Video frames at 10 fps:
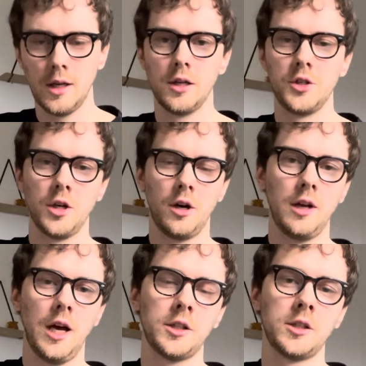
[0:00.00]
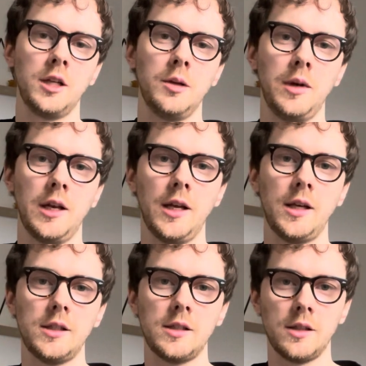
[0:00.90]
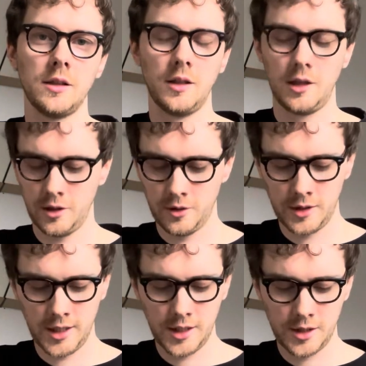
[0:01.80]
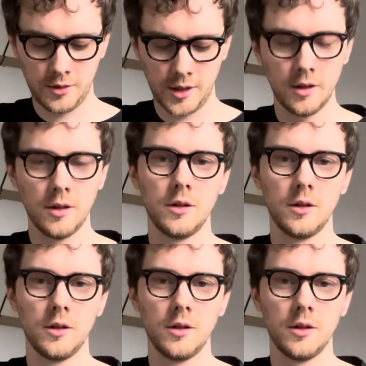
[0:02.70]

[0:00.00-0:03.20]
John actually plays the low D string